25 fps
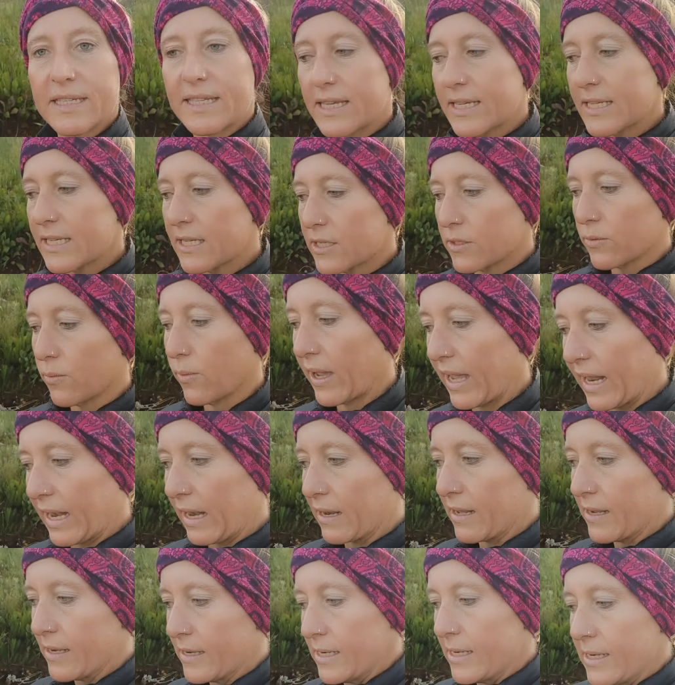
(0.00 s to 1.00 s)
this is
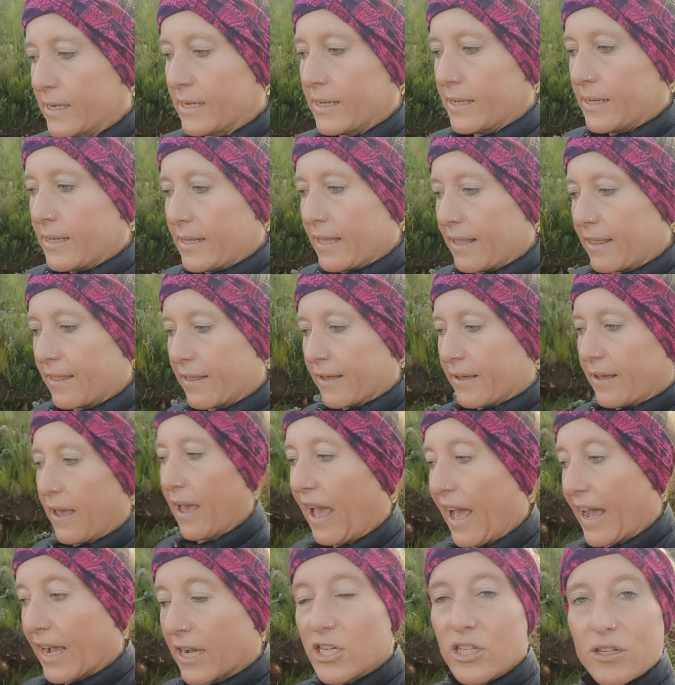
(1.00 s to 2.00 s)
when the
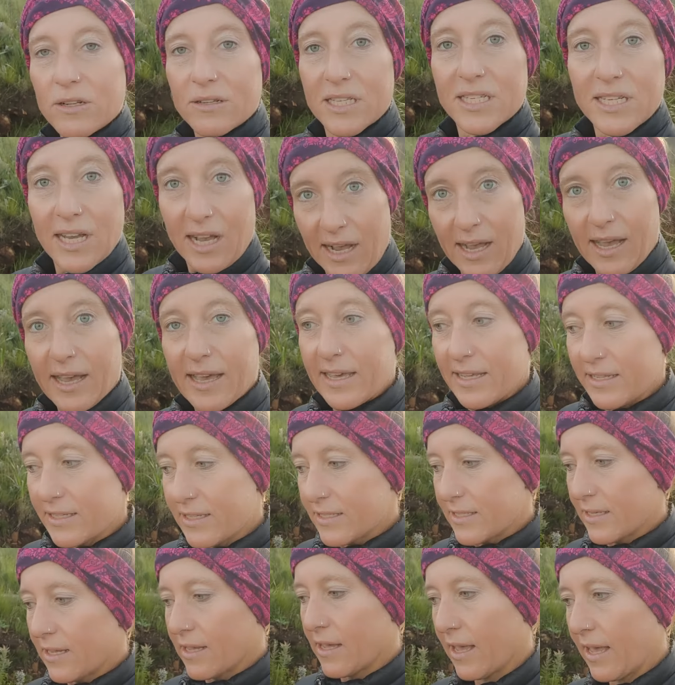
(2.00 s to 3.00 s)
actual
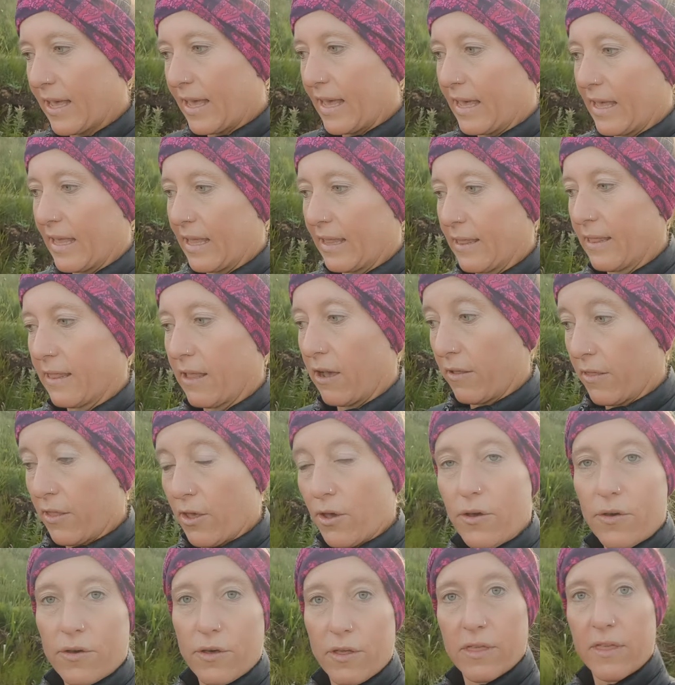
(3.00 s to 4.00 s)
tides in on
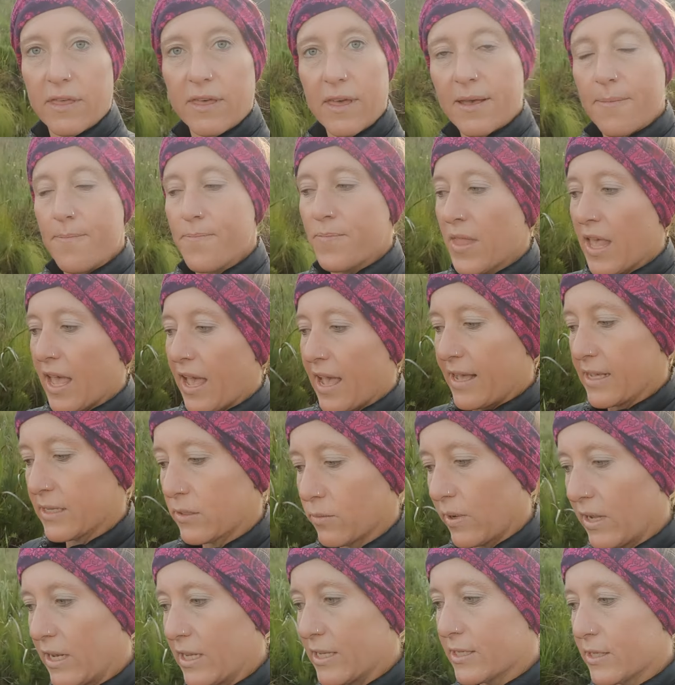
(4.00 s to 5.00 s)
the earth
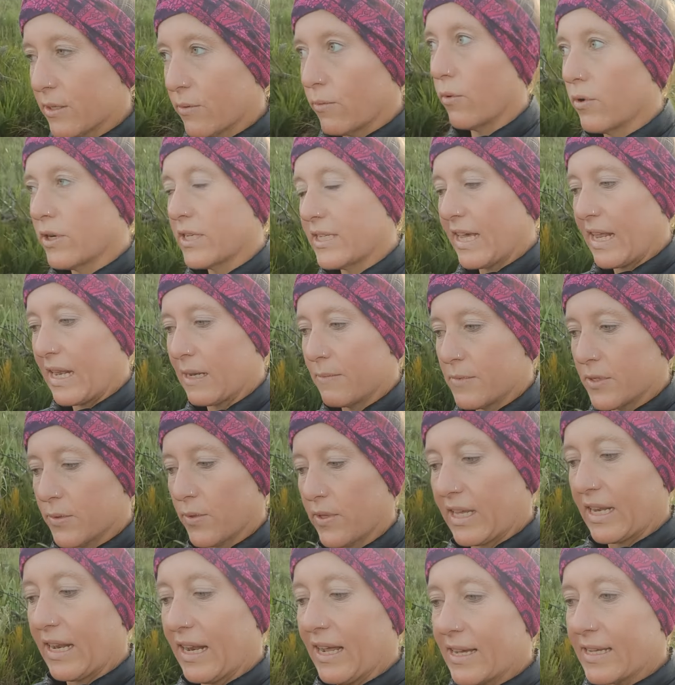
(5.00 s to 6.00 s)
as well as the water element
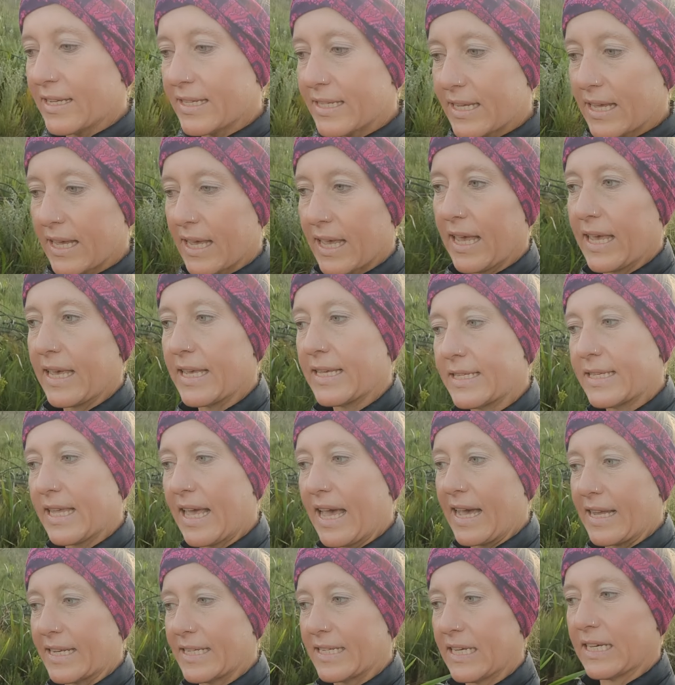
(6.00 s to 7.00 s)
within us is
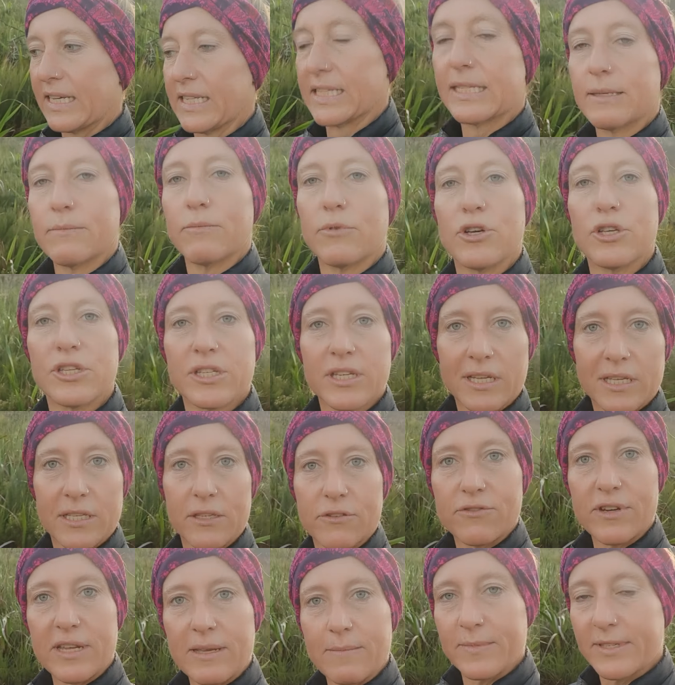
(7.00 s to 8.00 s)
at its most
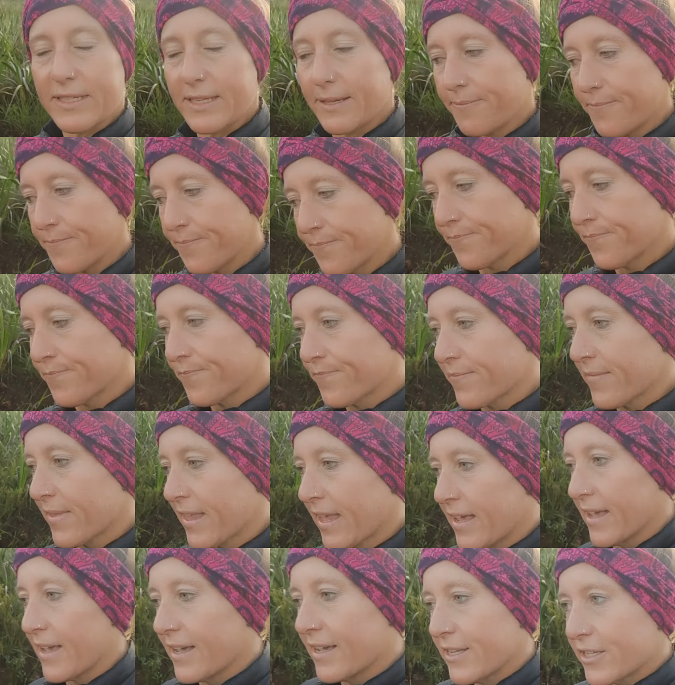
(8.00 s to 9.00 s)
extremes
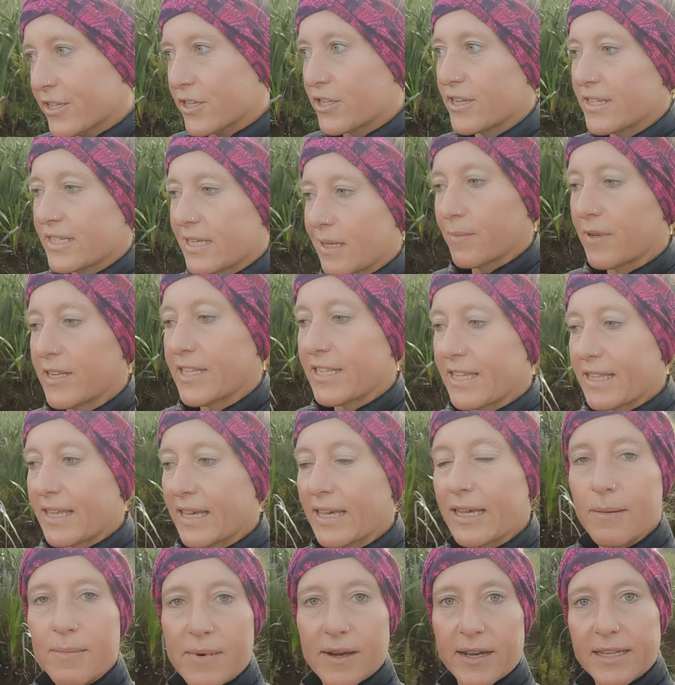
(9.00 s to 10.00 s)
so just something to
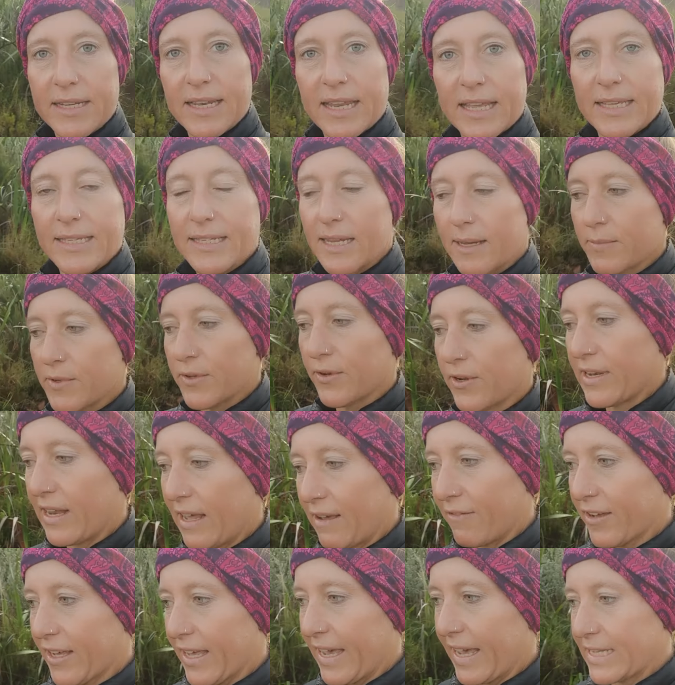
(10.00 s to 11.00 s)
think about next time you are
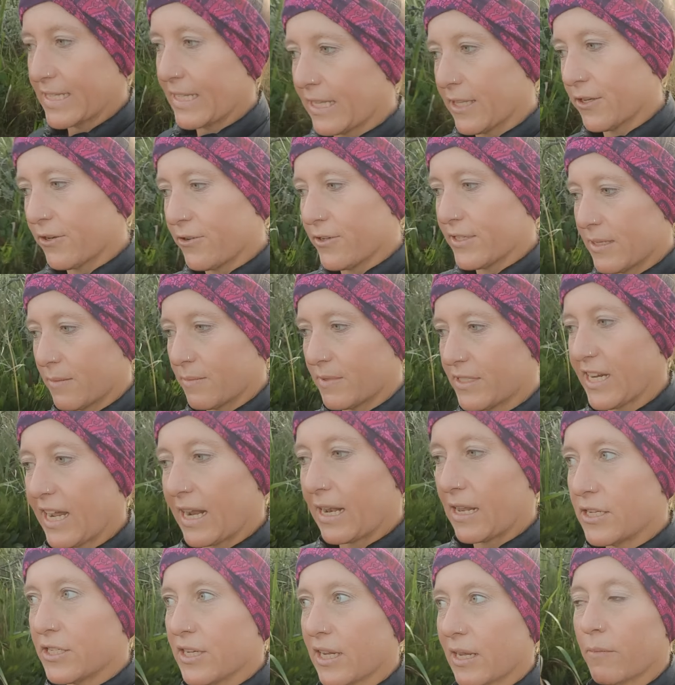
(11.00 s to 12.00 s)
navigating through some
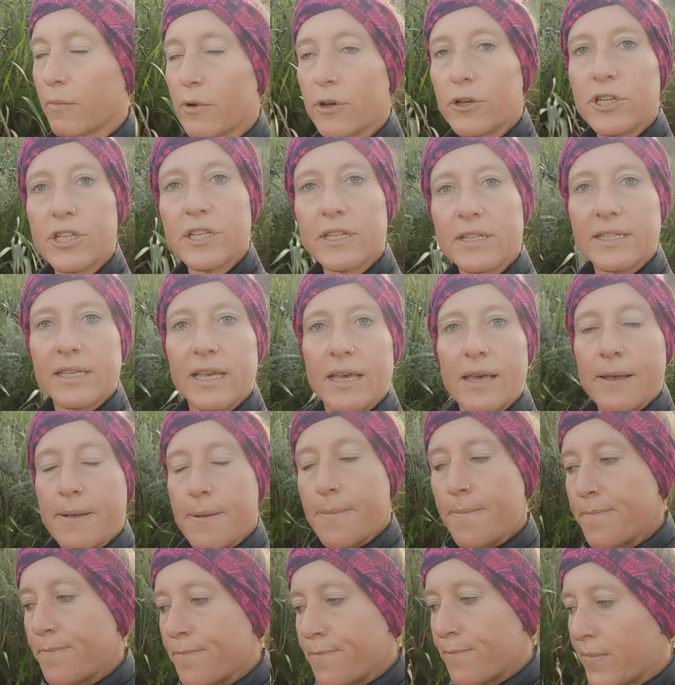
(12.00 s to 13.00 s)
challenging emotions
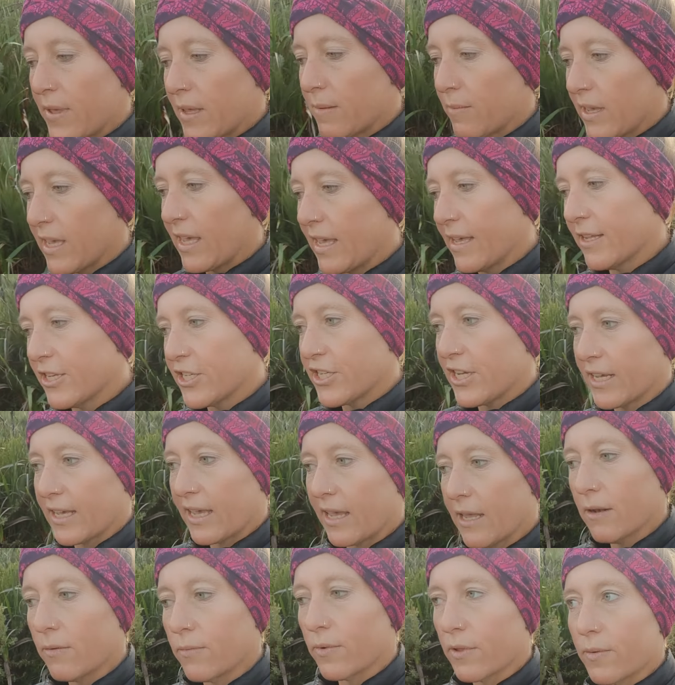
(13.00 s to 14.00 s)
maybe
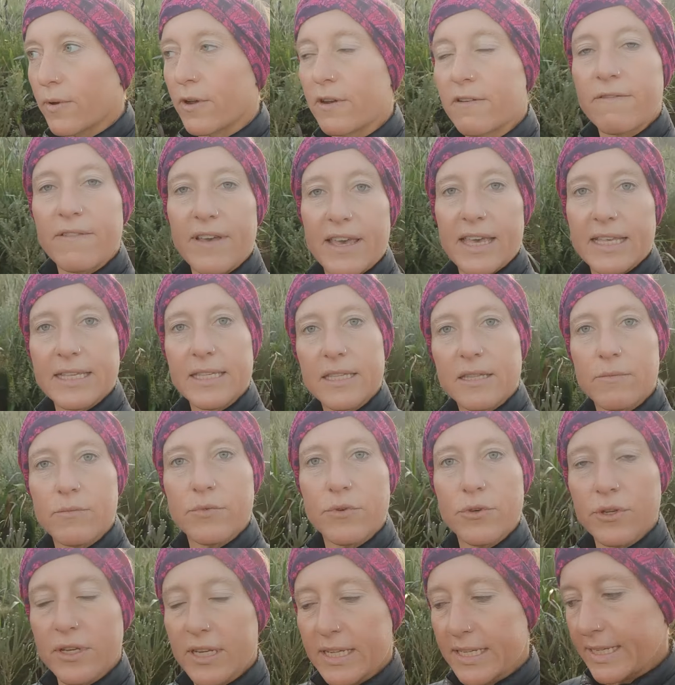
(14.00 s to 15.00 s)
check in with what phase the
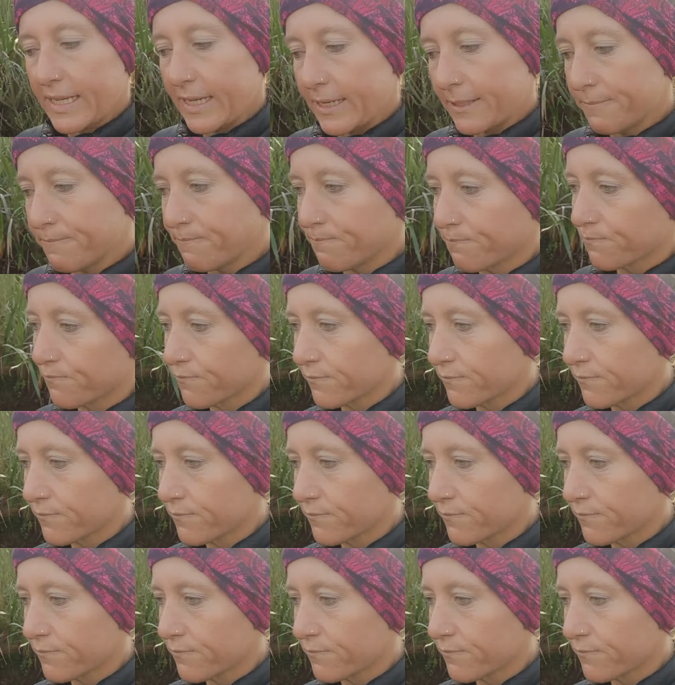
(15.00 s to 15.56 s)
moon is in